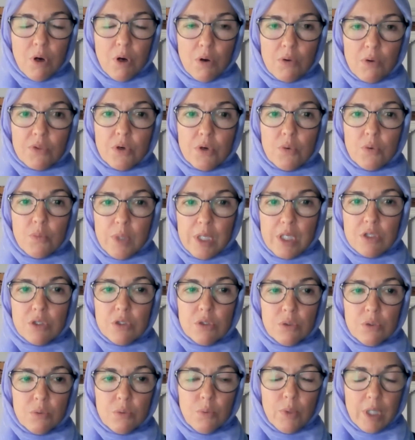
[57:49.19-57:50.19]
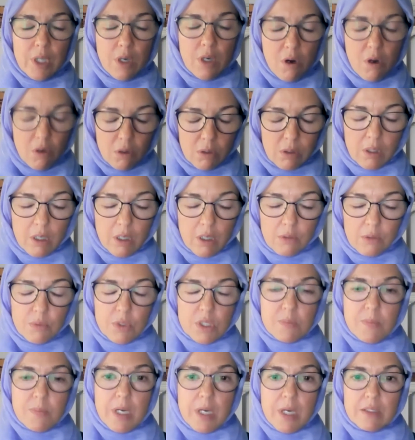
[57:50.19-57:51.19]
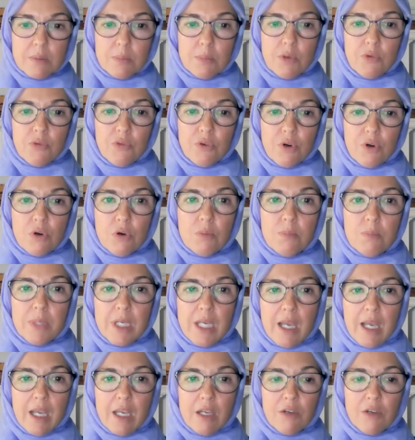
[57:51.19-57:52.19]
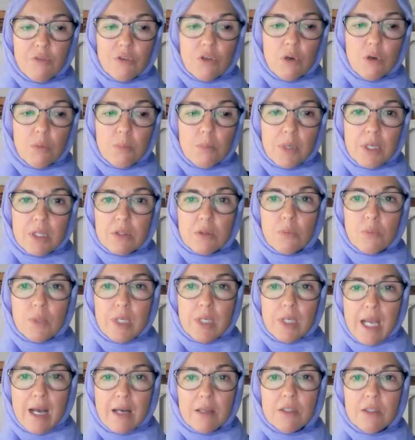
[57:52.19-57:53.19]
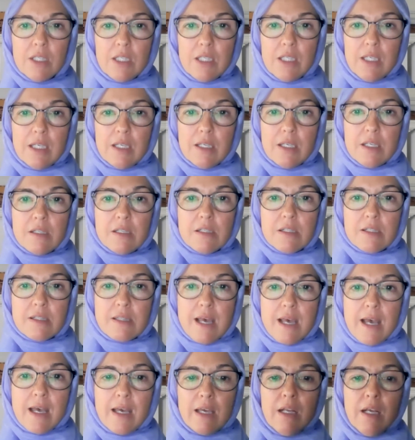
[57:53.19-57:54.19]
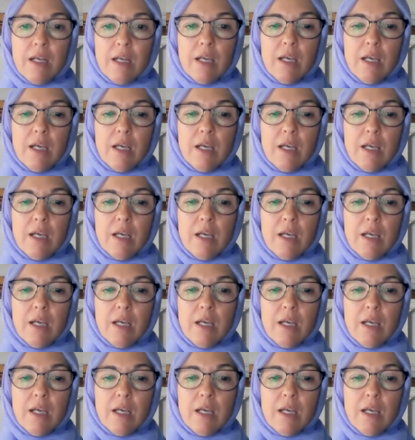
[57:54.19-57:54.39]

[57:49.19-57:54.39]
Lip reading: although we all are responsible for our own behavior, but the reality is that